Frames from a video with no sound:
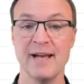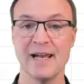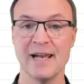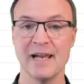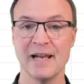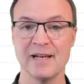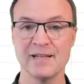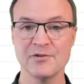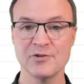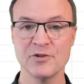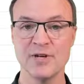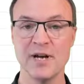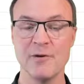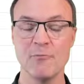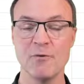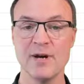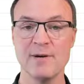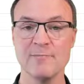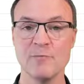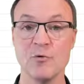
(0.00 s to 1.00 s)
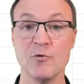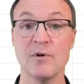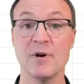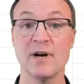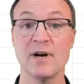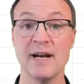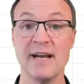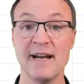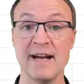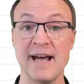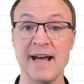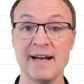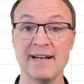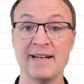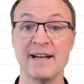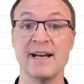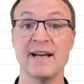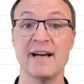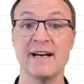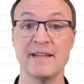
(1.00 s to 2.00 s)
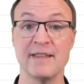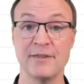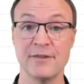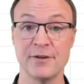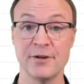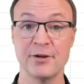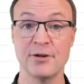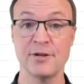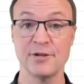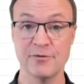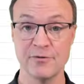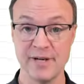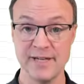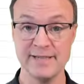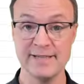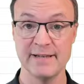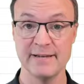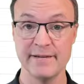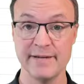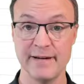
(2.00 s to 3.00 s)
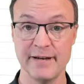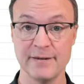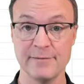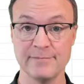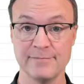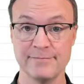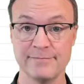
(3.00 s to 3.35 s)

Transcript: Let's try one more and adding a third criteria.